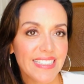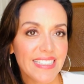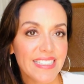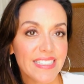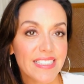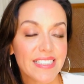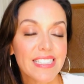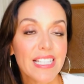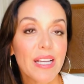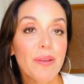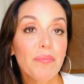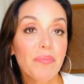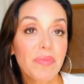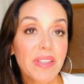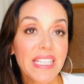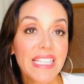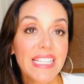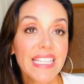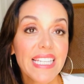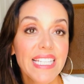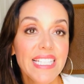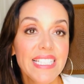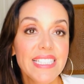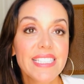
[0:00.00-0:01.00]

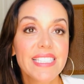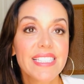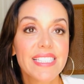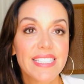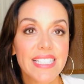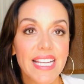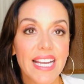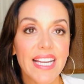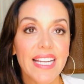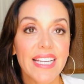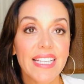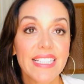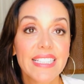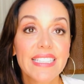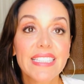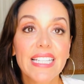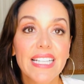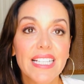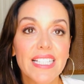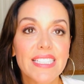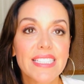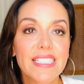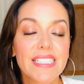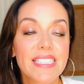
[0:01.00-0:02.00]
Something inside
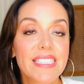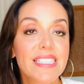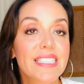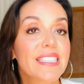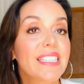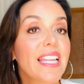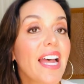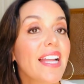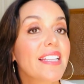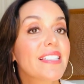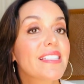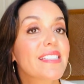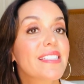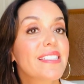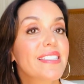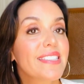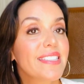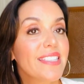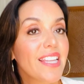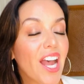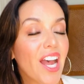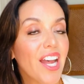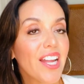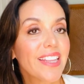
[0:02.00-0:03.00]
tells us that's
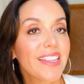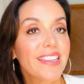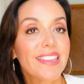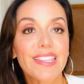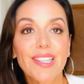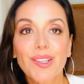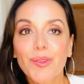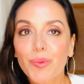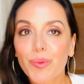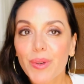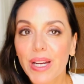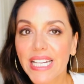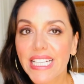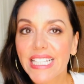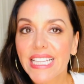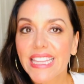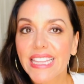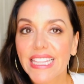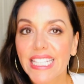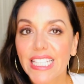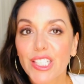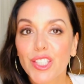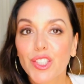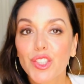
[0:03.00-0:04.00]
not the right
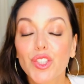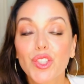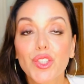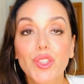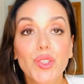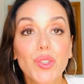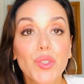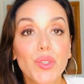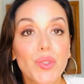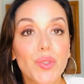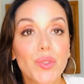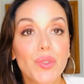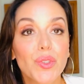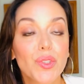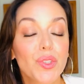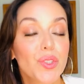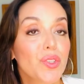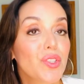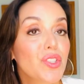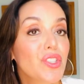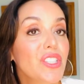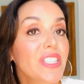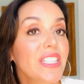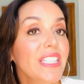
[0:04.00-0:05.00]
thing to do. To
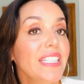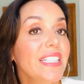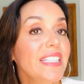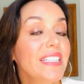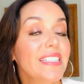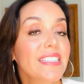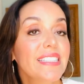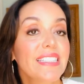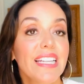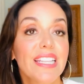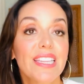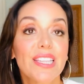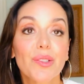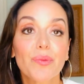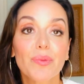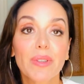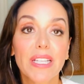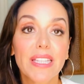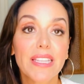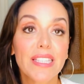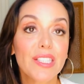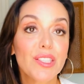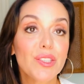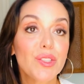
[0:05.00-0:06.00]
cheat is not the
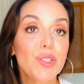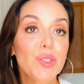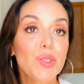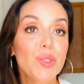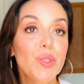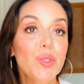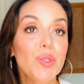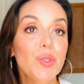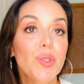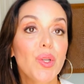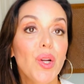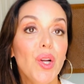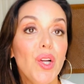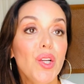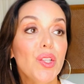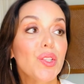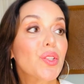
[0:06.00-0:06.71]
right thing to do.